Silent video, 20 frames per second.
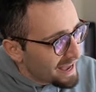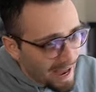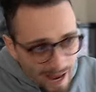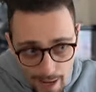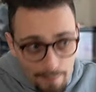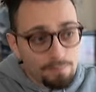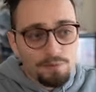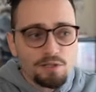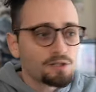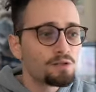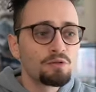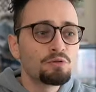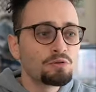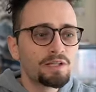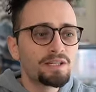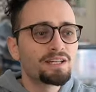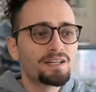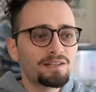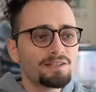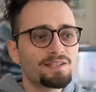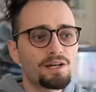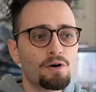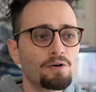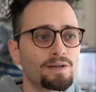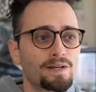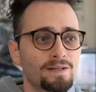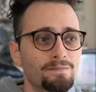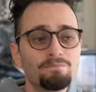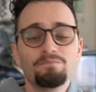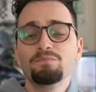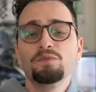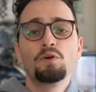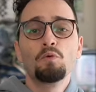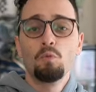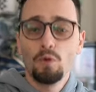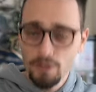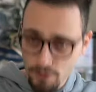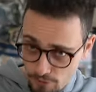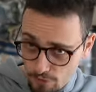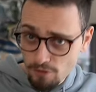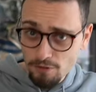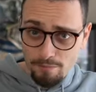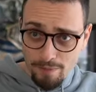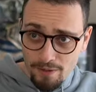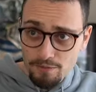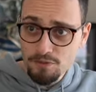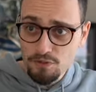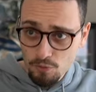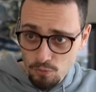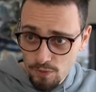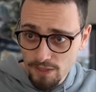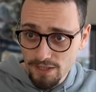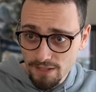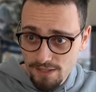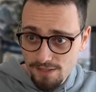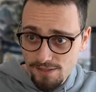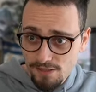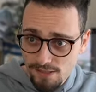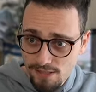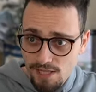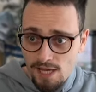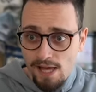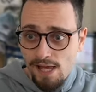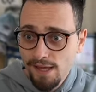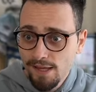absolutely condone it what you're about to witness